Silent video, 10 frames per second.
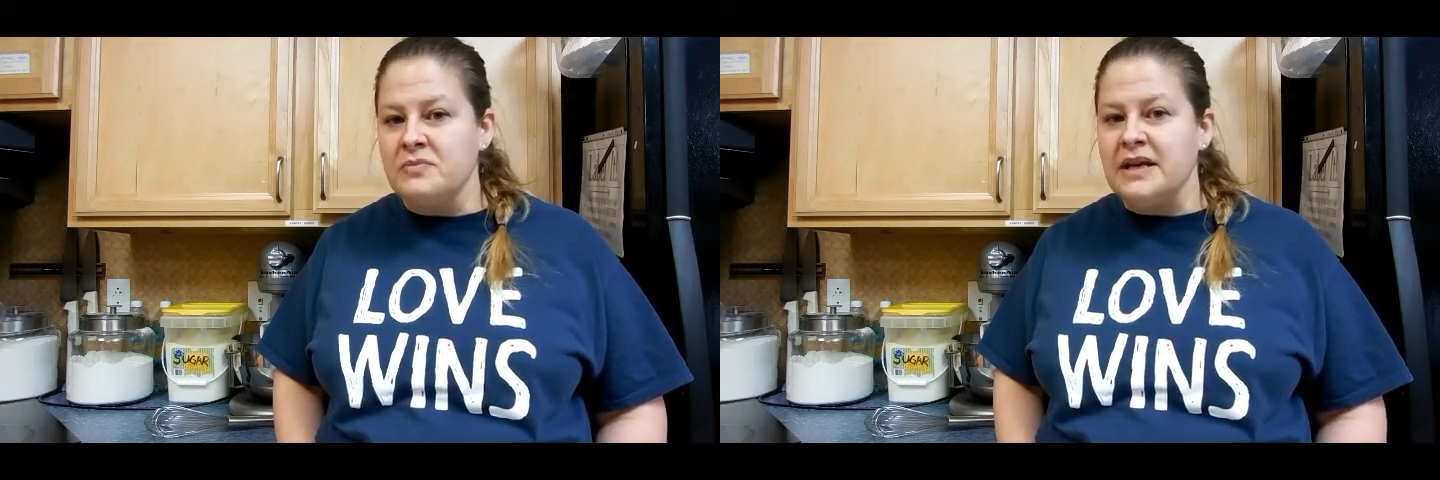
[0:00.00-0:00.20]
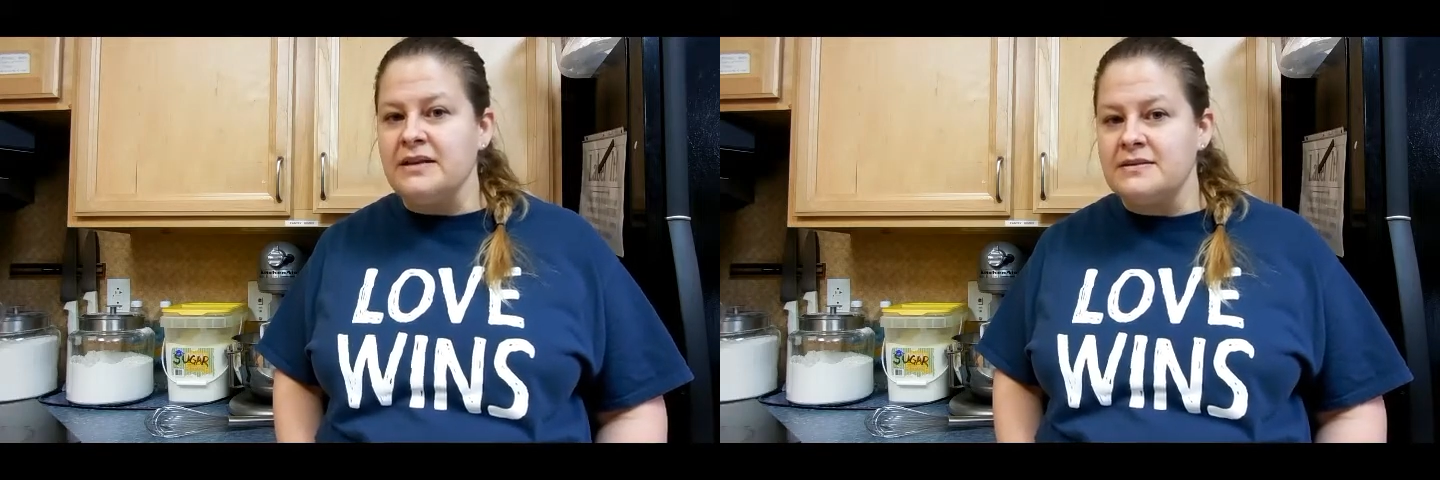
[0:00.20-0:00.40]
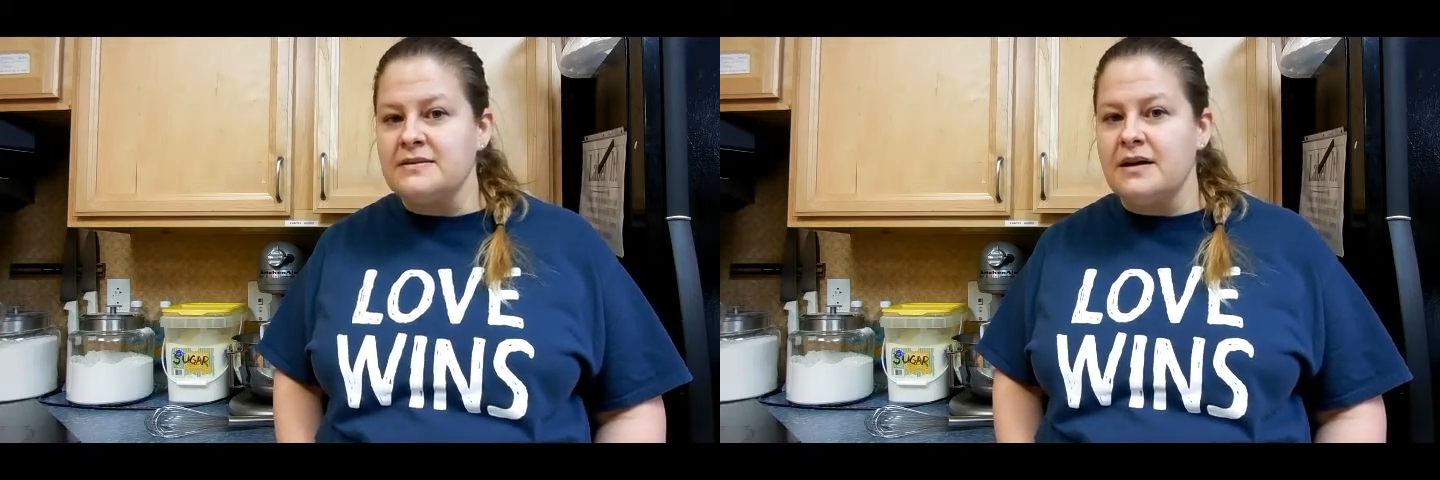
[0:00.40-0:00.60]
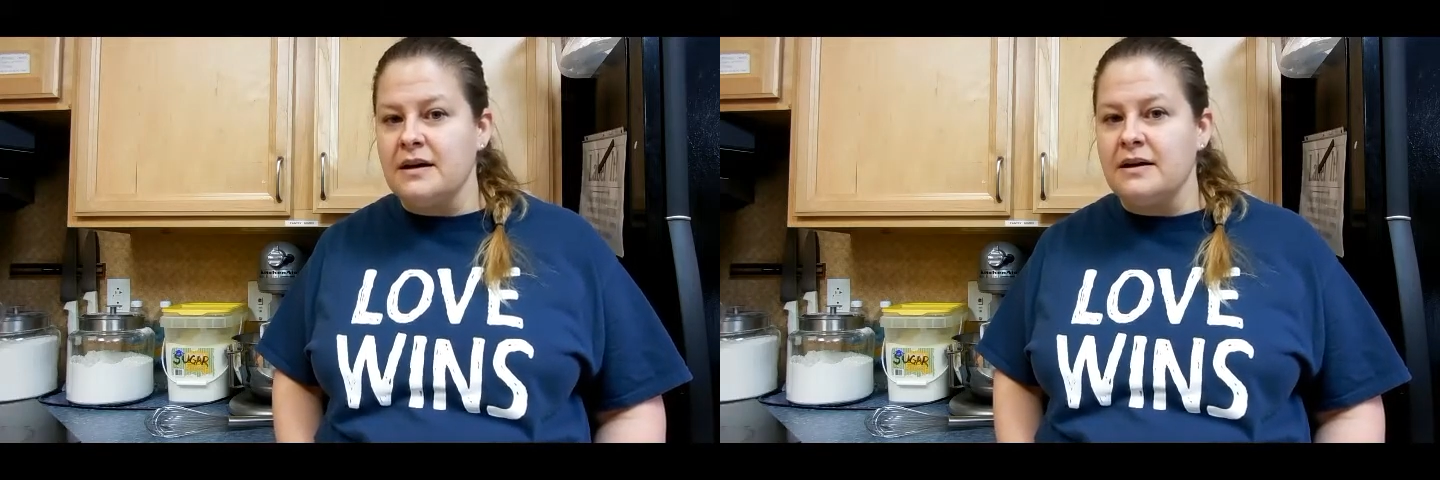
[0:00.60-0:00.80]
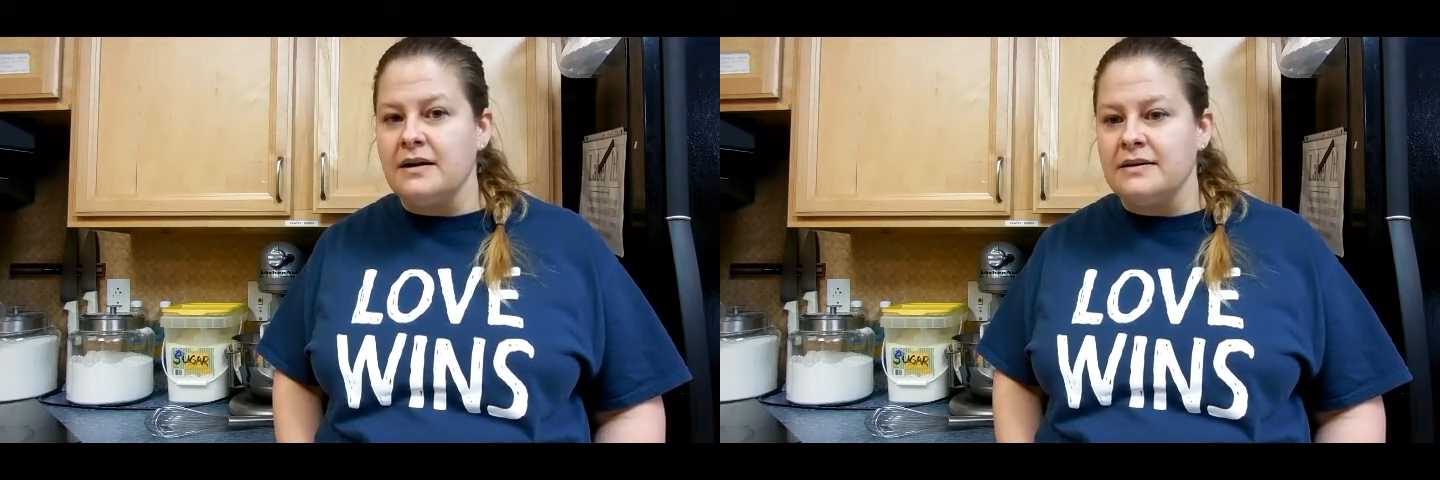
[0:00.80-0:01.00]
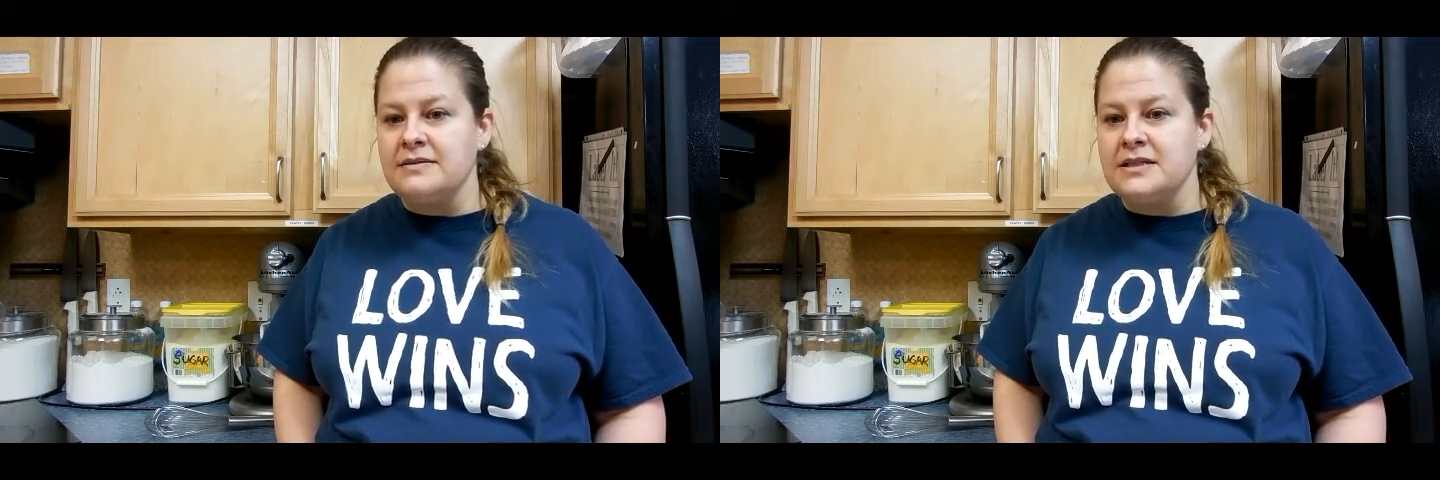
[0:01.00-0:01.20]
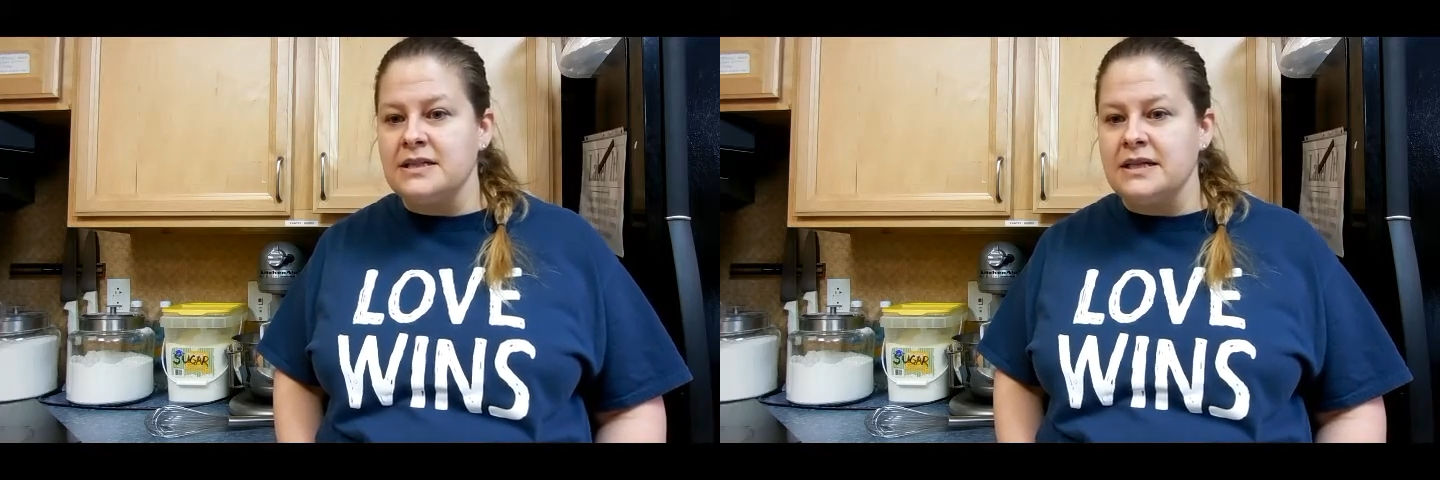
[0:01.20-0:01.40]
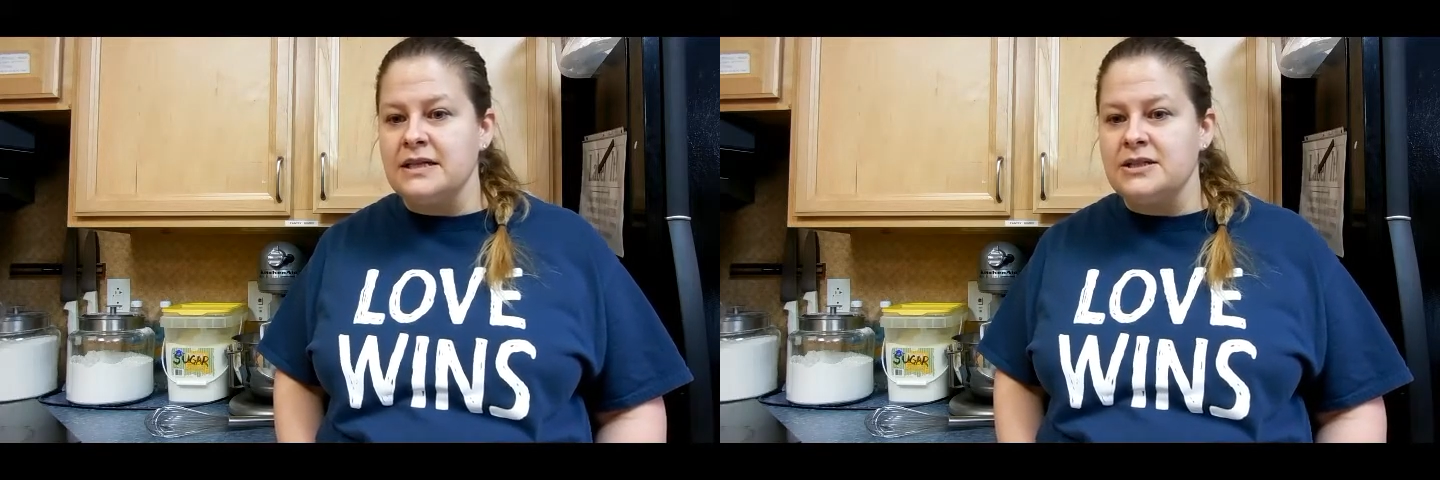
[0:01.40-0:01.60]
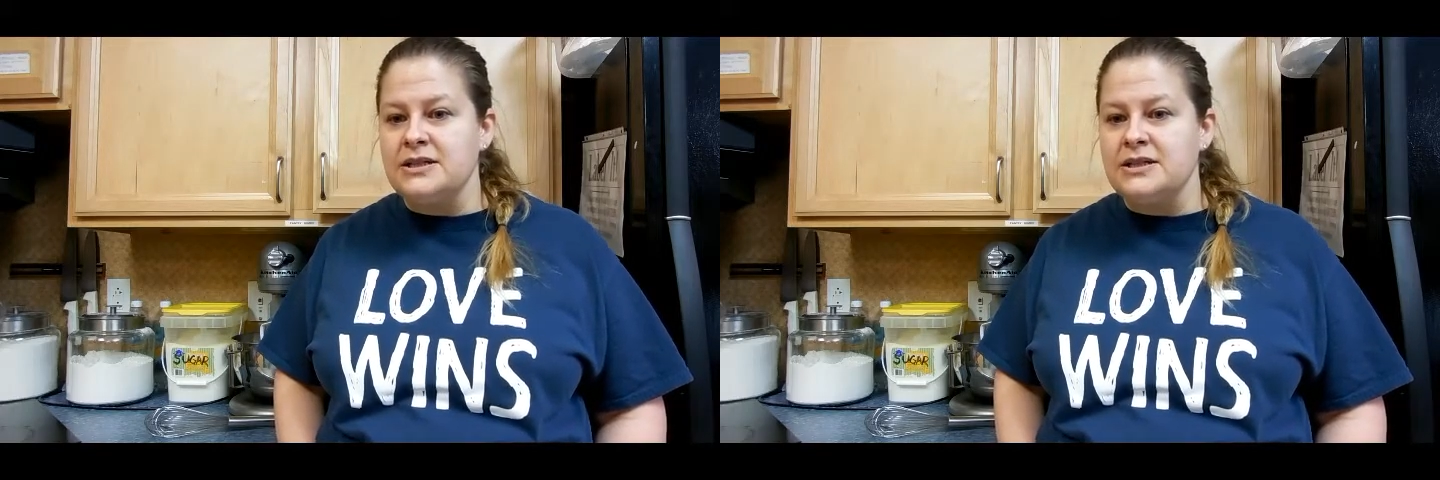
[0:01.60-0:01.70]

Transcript: means to